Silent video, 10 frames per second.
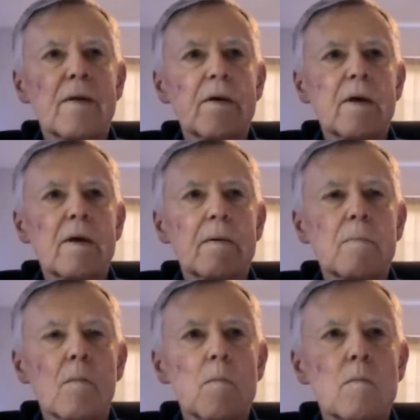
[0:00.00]
That's... I think that's
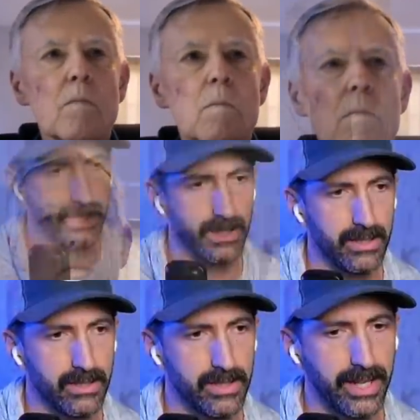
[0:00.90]
probably
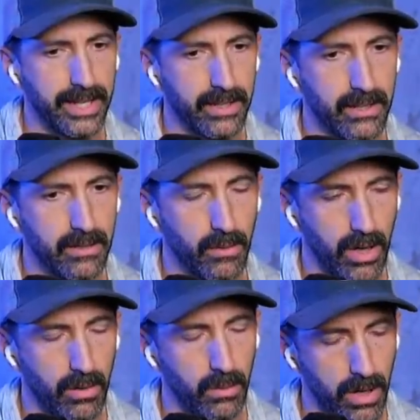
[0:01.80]
the second
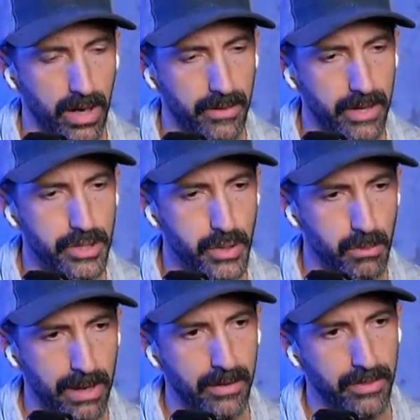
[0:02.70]
or another
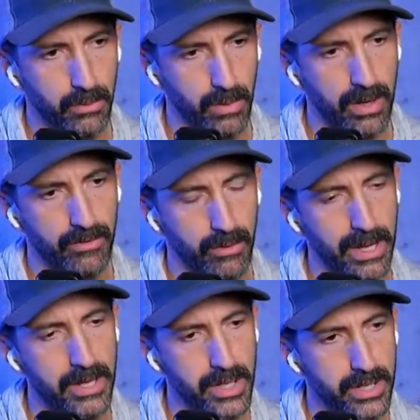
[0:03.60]
issue about the
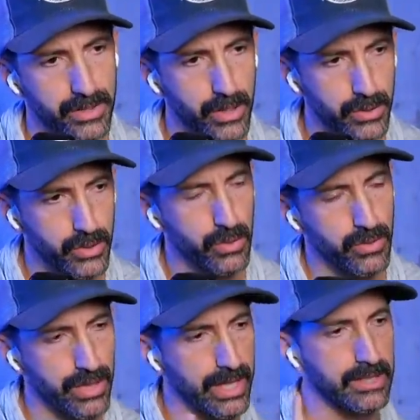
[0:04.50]
Reformation is those
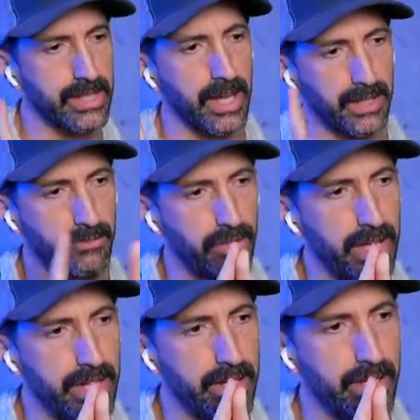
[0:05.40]
two things got
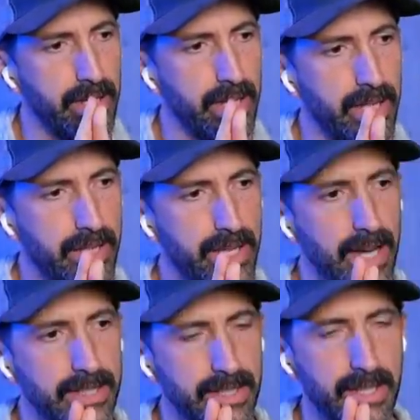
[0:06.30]
conflated.
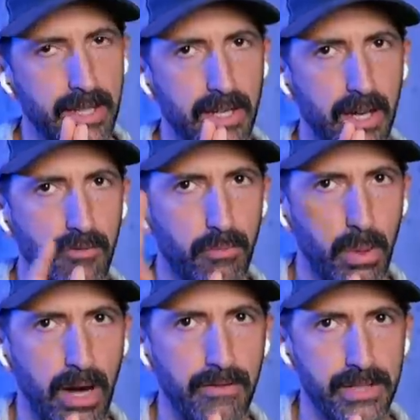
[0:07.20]
The idea of
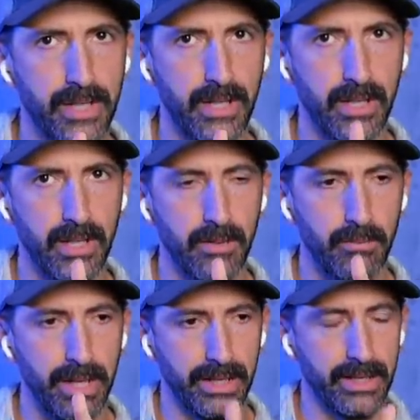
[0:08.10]
prophecy
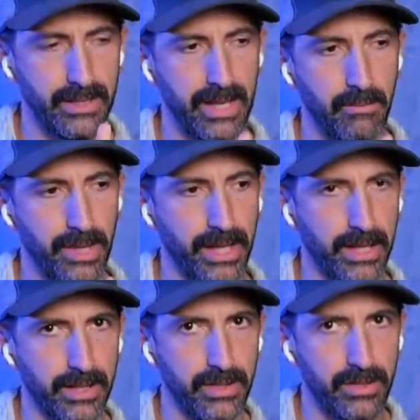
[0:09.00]
being the same
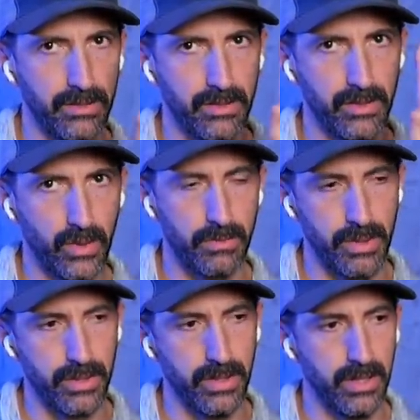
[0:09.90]
thing as
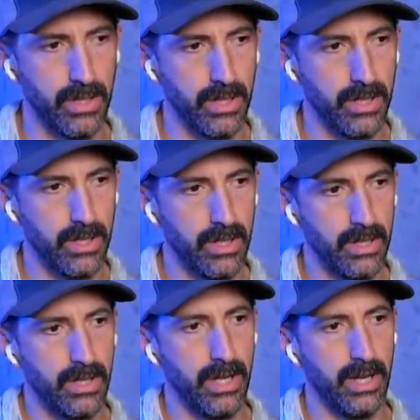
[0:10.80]
Scripture.
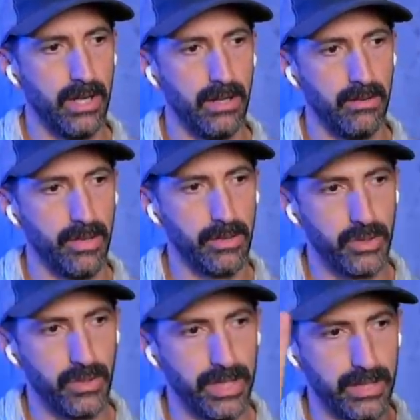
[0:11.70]
Uh, right. Those
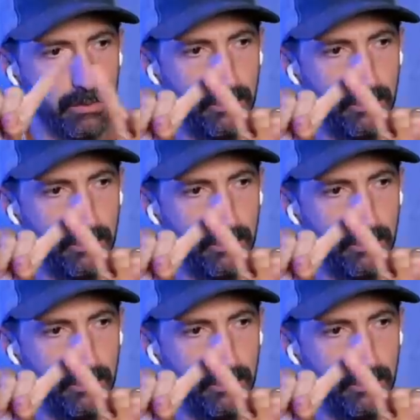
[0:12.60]
two things.